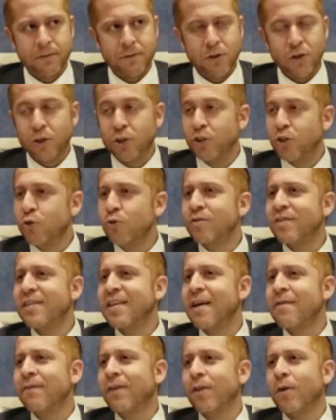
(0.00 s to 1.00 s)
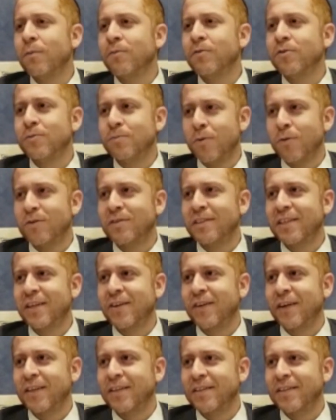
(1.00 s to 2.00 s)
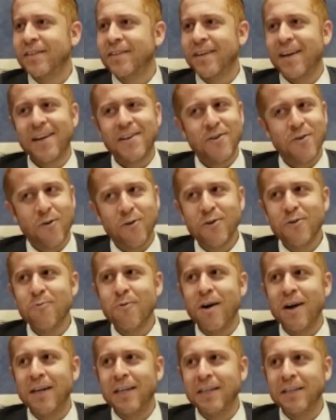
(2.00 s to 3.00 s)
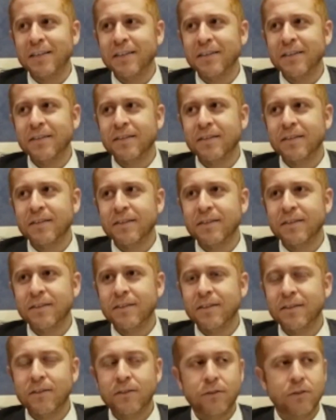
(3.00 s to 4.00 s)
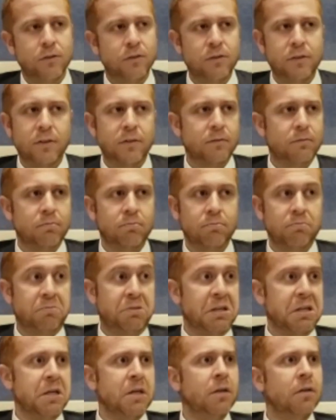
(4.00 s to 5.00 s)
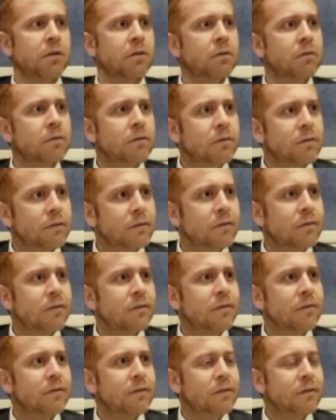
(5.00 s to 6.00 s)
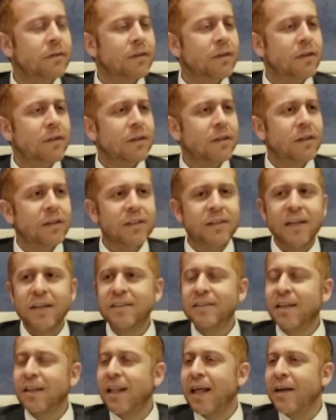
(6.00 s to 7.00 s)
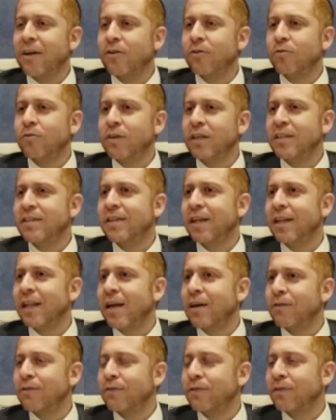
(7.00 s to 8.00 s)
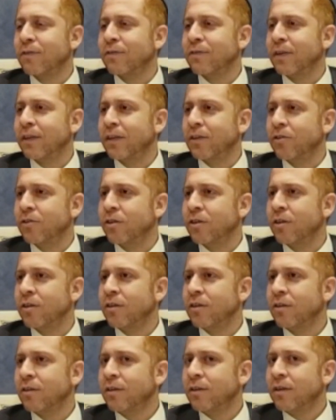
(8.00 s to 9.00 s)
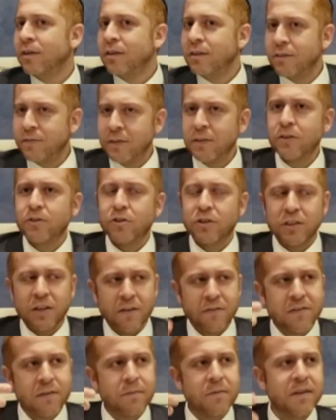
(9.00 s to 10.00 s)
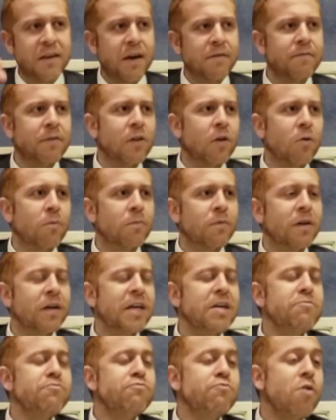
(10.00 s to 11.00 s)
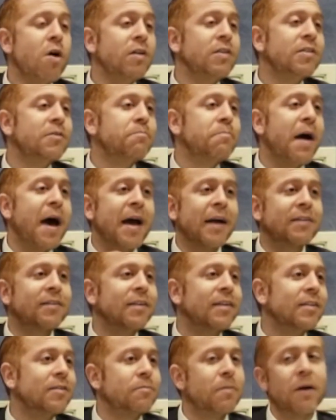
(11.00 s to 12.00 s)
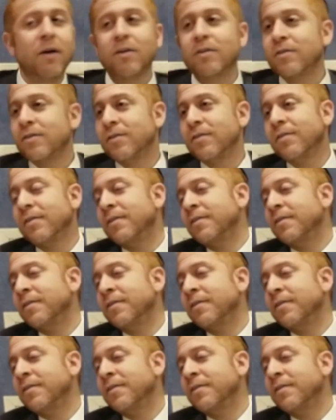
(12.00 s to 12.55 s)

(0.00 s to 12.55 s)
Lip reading: You could use the envelope to smoke cigarettes. I know you want it. He says, deal. He takes the letter, reads the letter for the villager. And the villager gives him the envelope. He runs back to his barracks